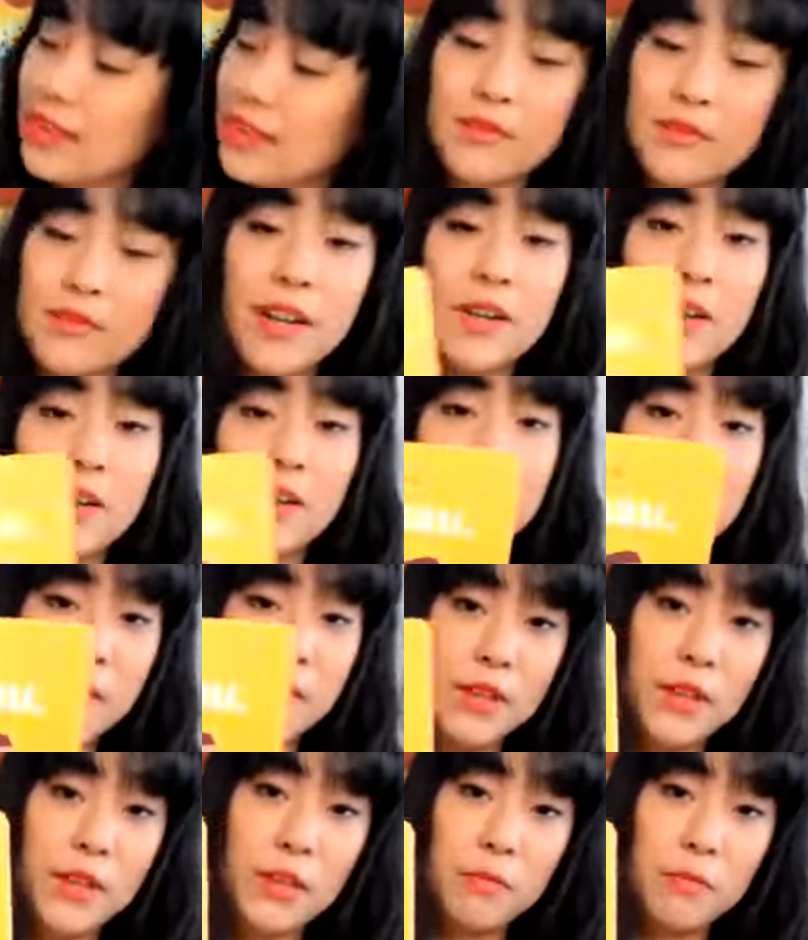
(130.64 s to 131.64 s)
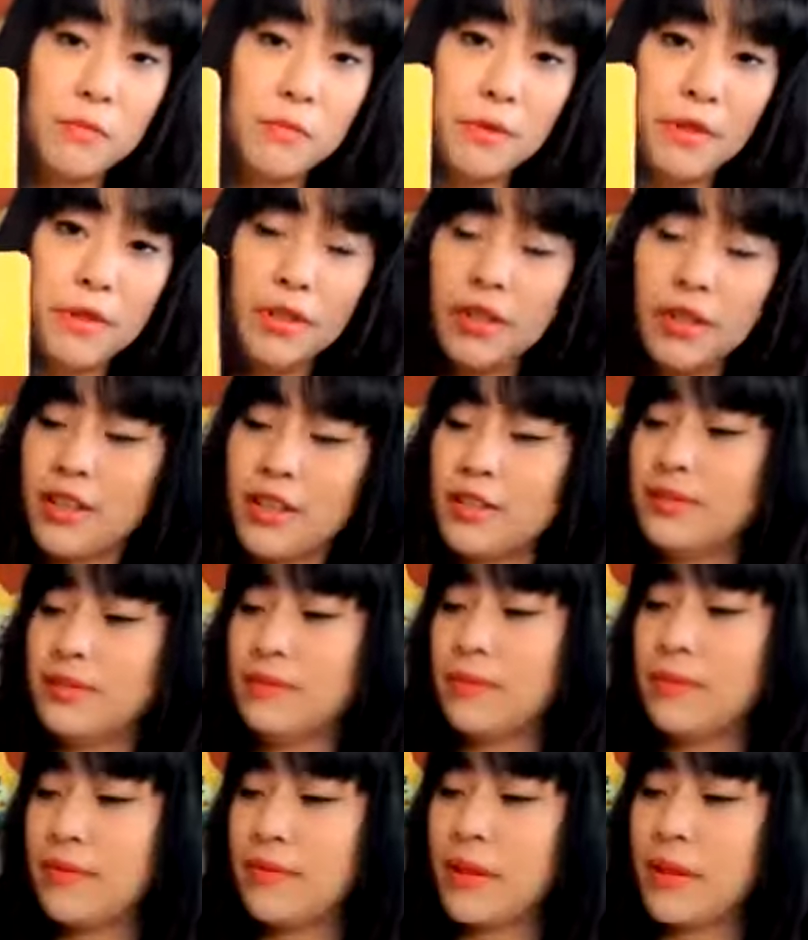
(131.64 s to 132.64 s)
a very very cute book
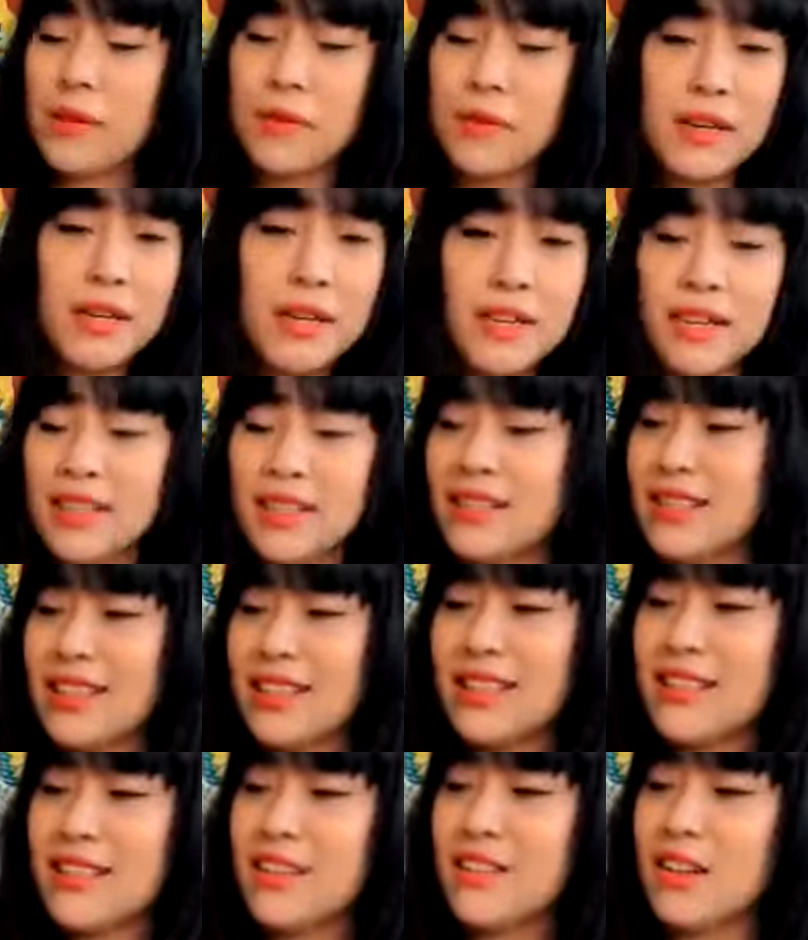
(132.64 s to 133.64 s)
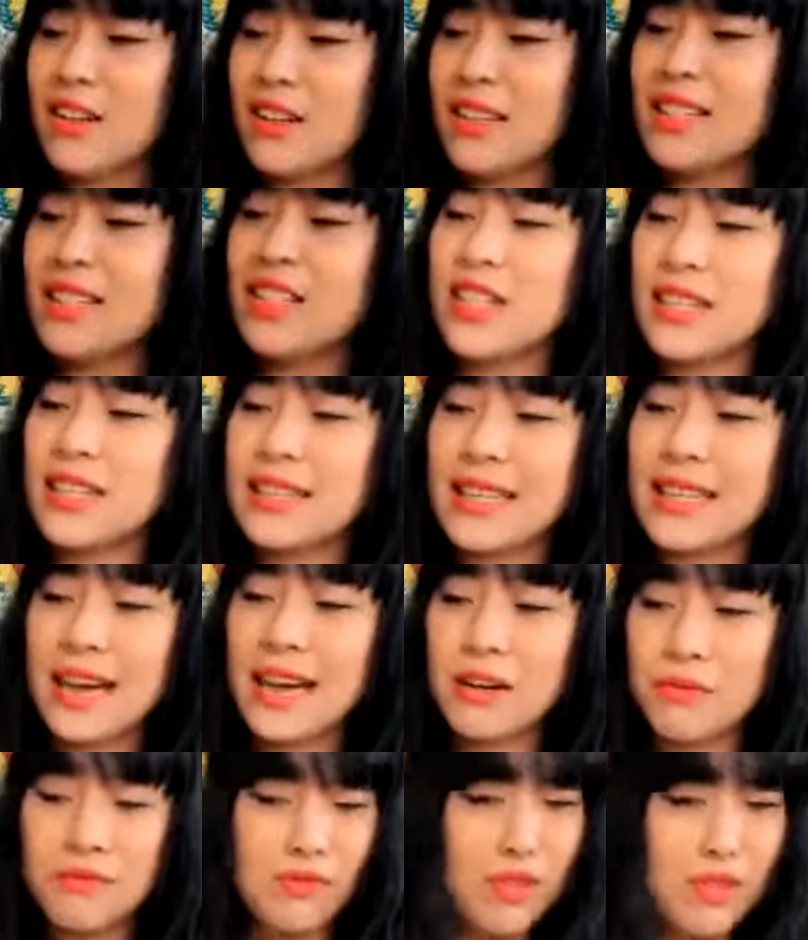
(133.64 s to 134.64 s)
but very it's it's not it's just
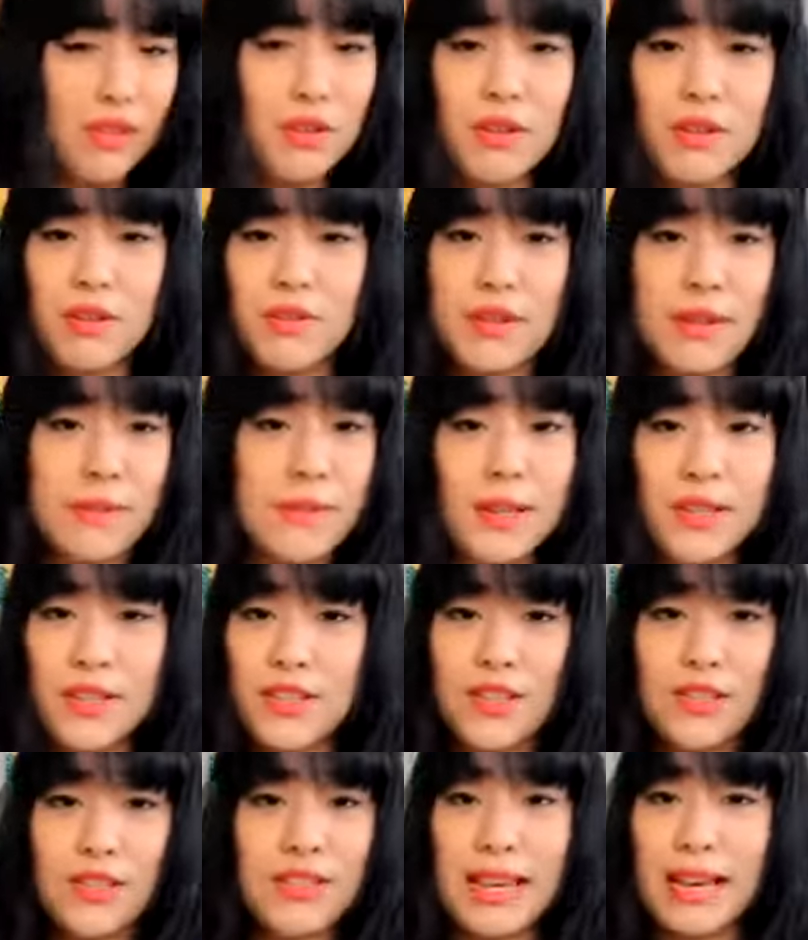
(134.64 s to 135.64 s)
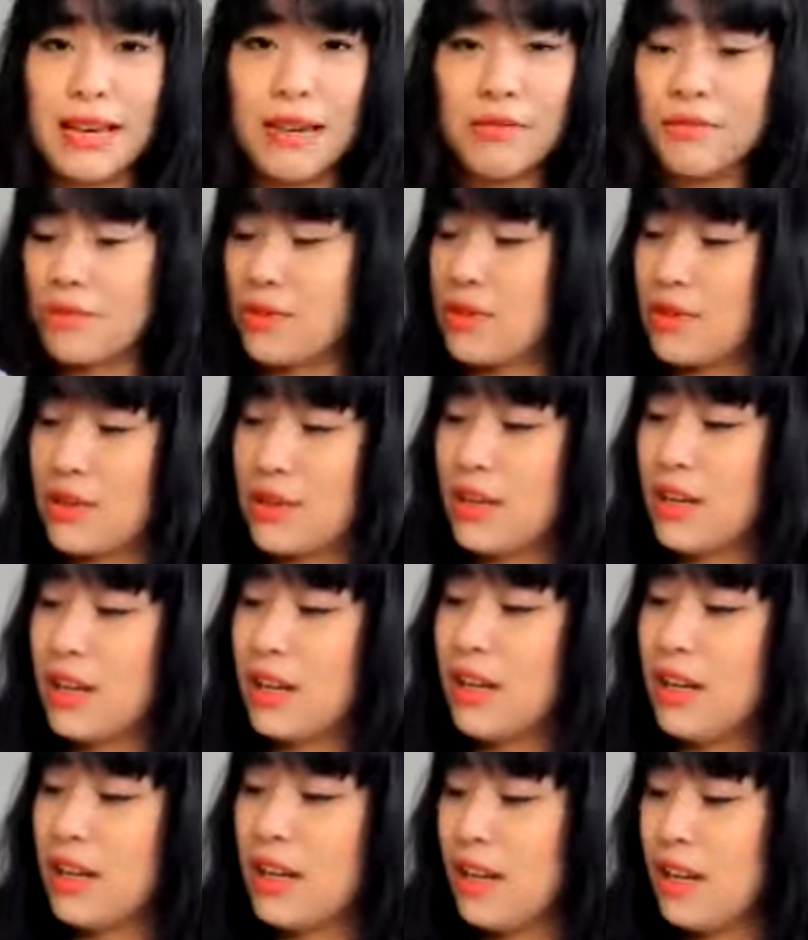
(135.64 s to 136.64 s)
sounds all of them are just sounds
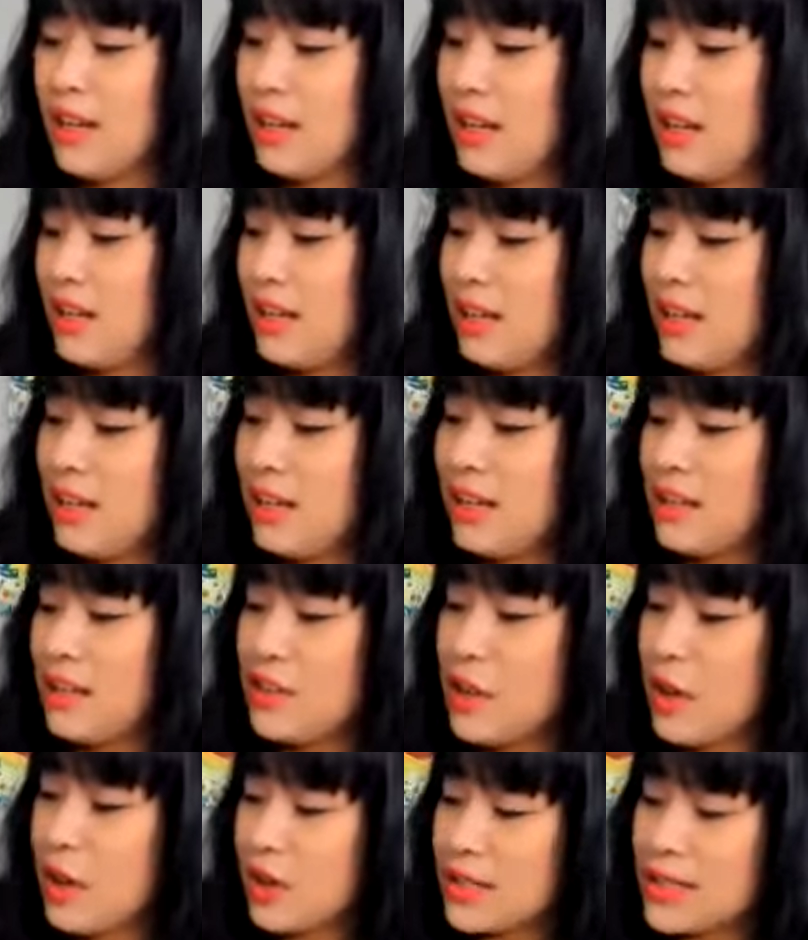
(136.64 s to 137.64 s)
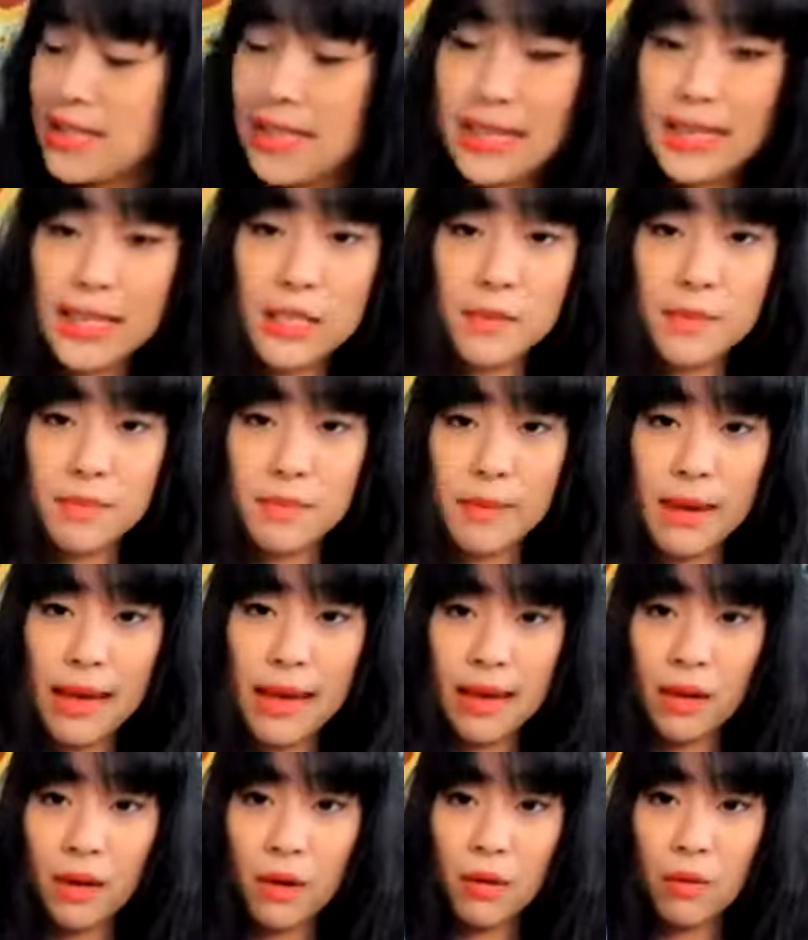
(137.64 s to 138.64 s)
dog says
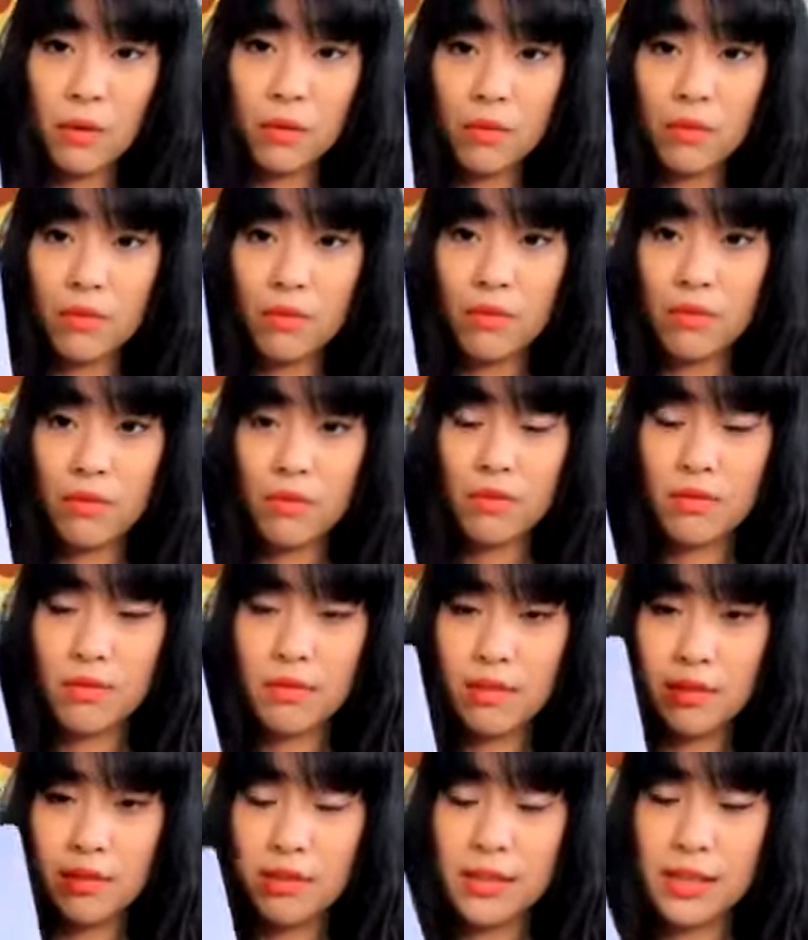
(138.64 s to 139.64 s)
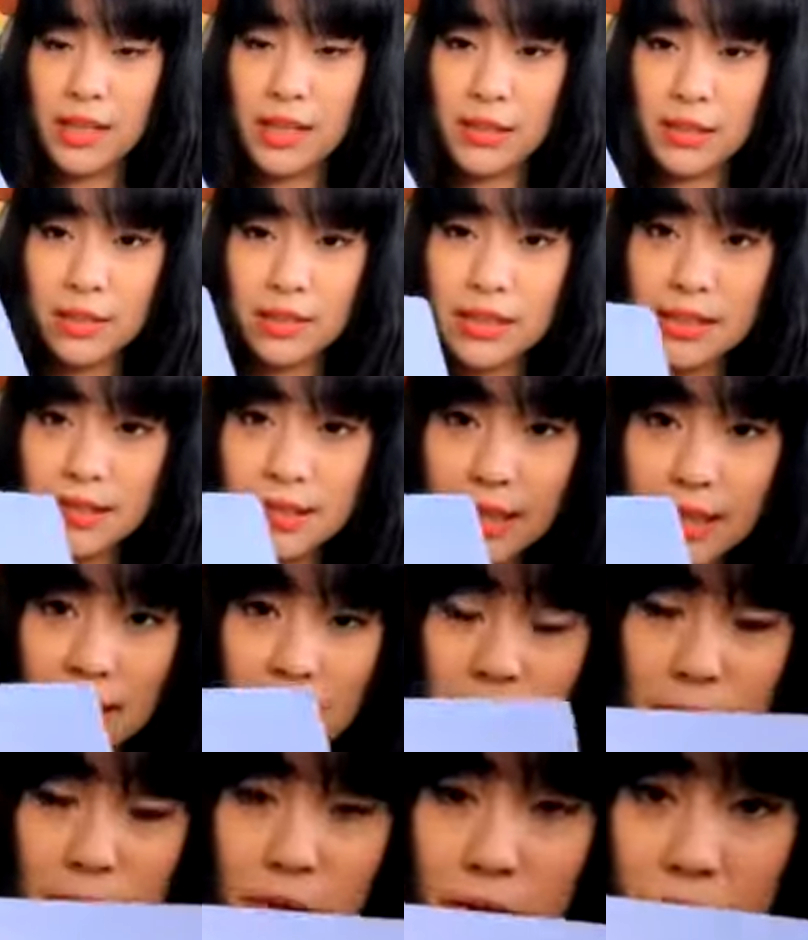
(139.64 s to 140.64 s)
wow look at all these
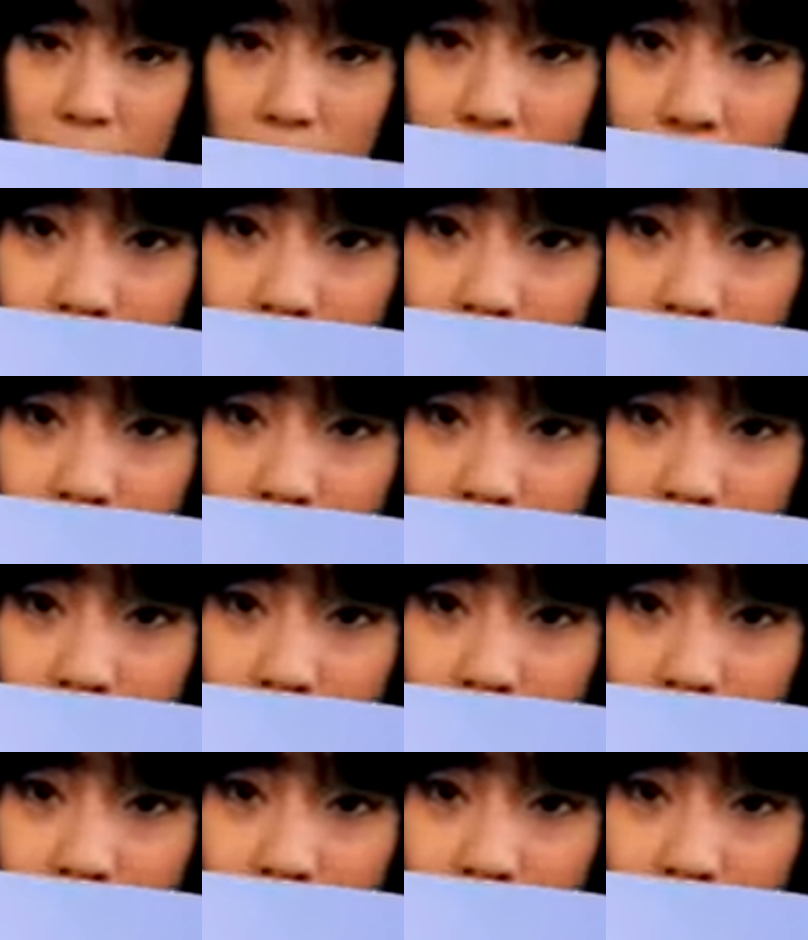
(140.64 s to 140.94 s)
animals